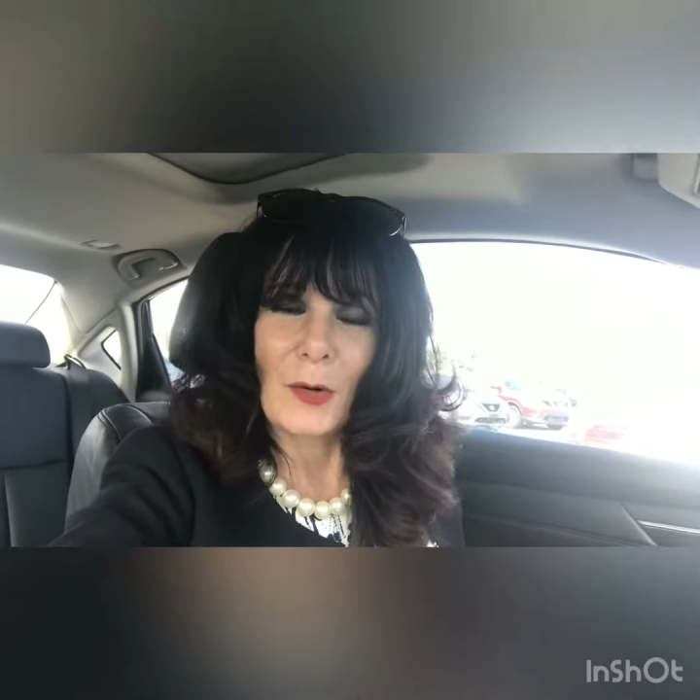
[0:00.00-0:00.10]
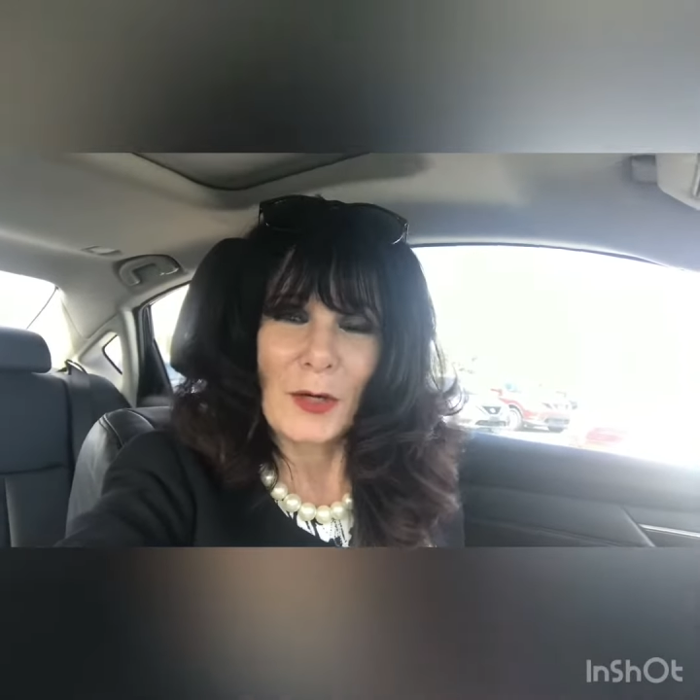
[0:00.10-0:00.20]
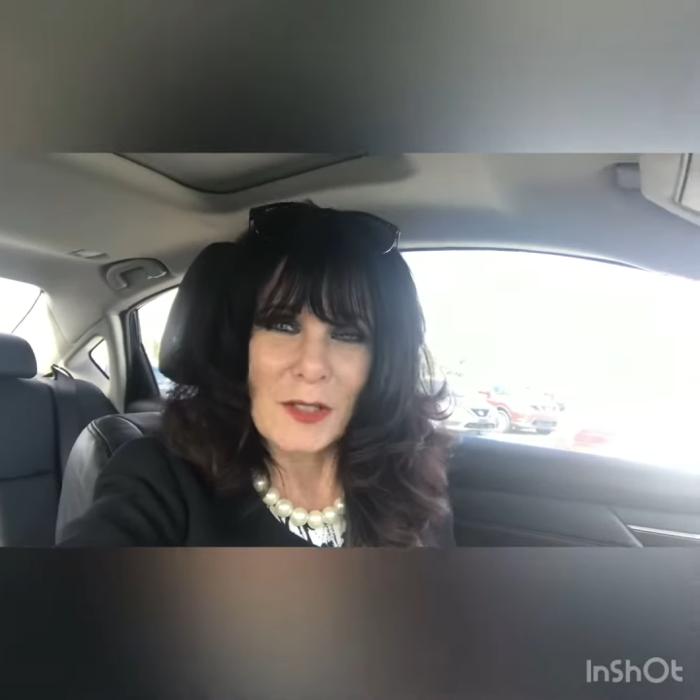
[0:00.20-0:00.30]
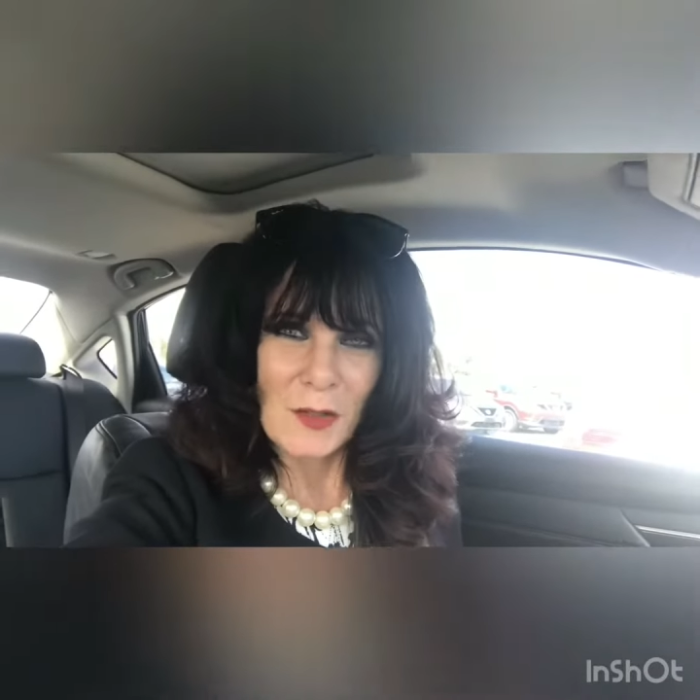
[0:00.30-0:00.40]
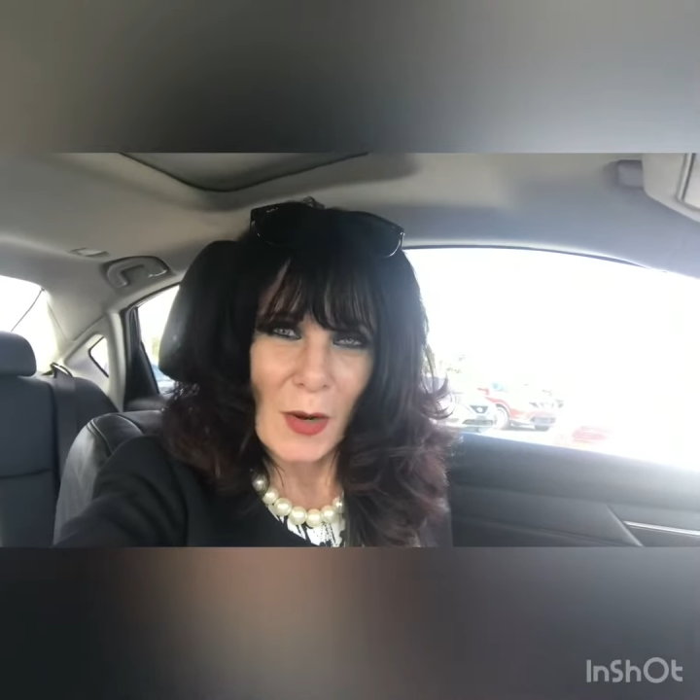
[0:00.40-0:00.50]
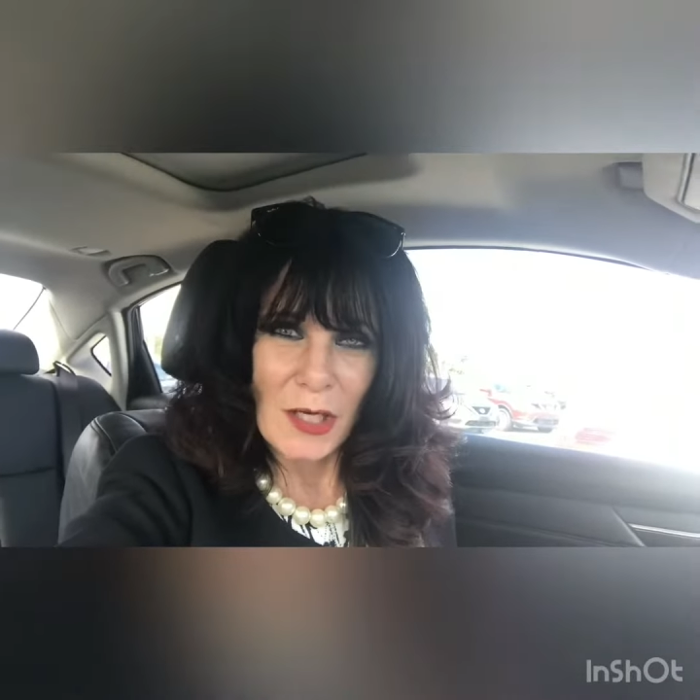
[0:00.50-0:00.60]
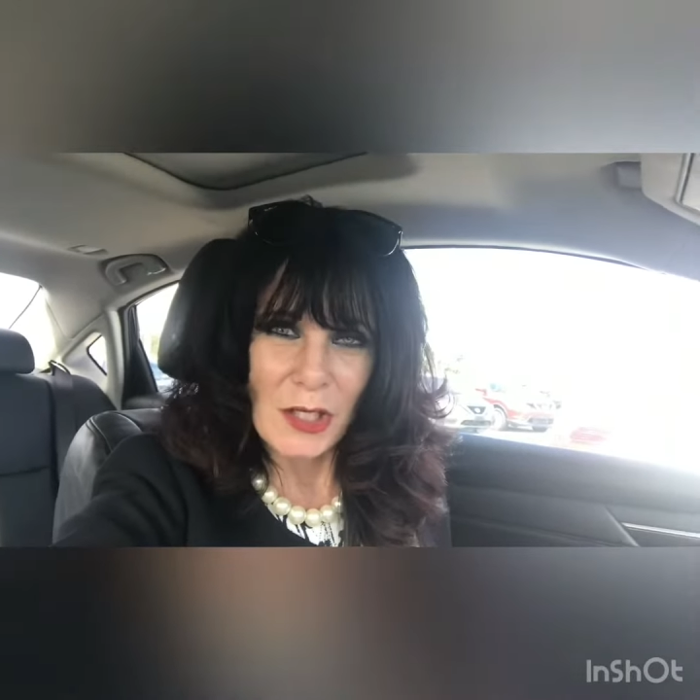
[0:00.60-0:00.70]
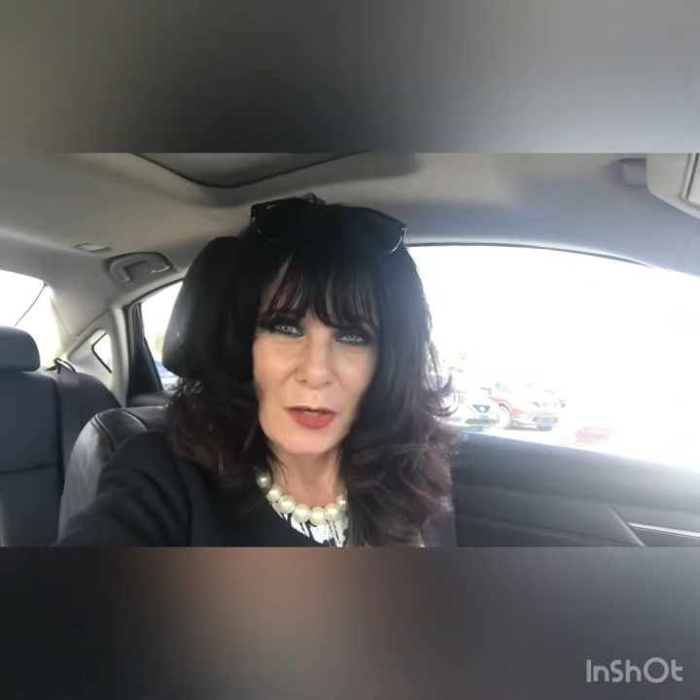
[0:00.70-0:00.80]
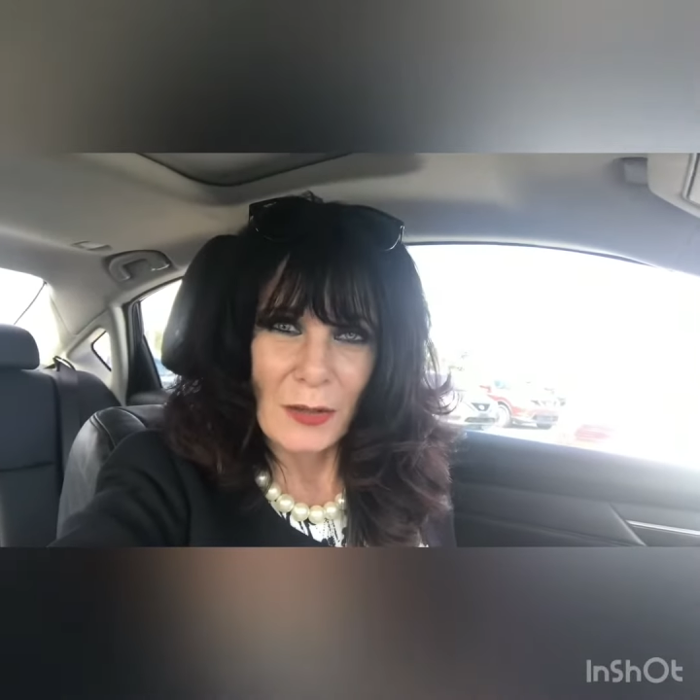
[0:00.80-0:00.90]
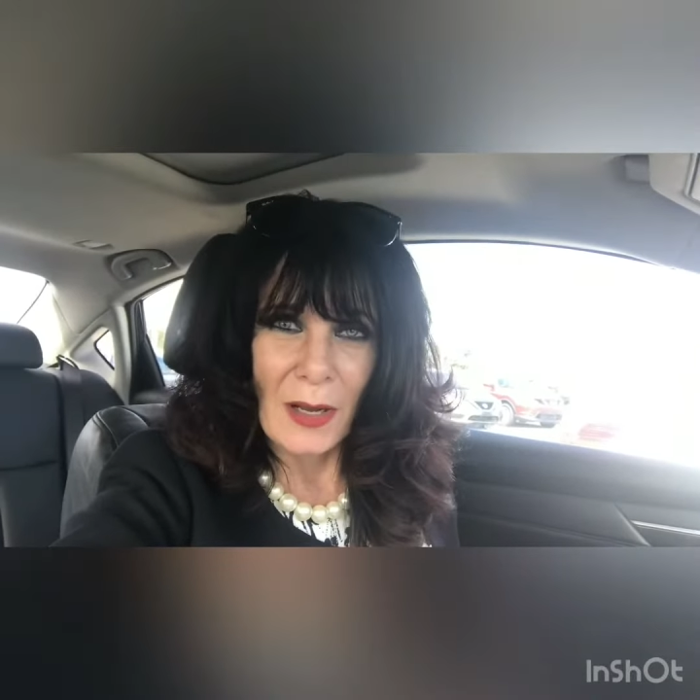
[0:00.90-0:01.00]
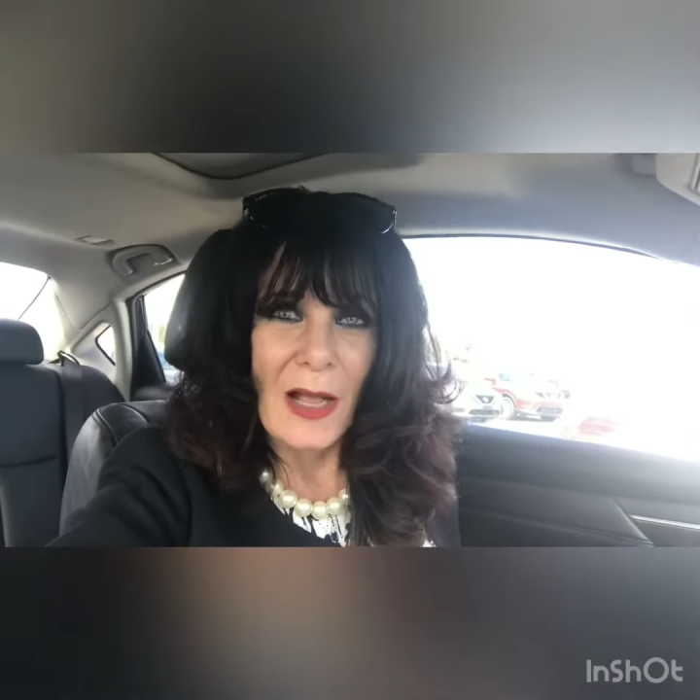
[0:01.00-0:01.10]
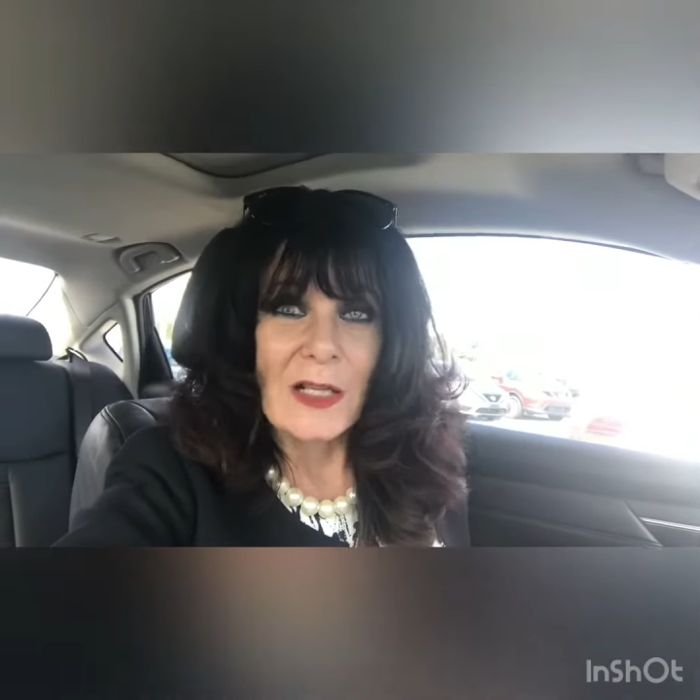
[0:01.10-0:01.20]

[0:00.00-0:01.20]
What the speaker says: orange sweatshirt